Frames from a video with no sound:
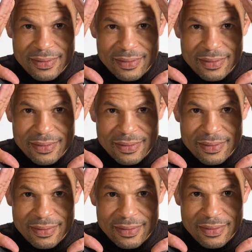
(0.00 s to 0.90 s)

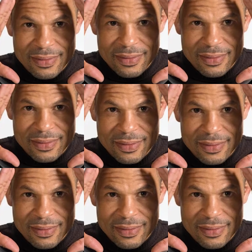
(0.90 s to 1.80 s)

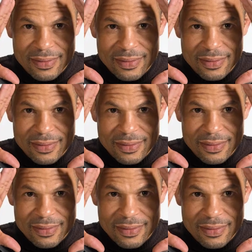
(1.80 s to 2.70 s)

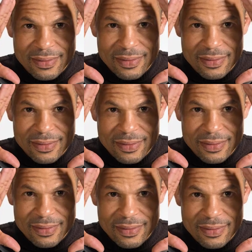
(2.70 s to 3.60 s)

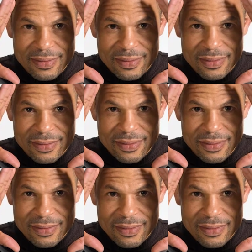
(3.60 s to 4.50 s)

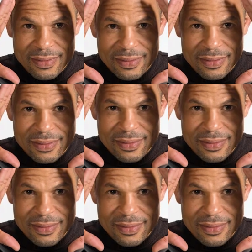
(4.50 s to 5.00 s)
[no speech]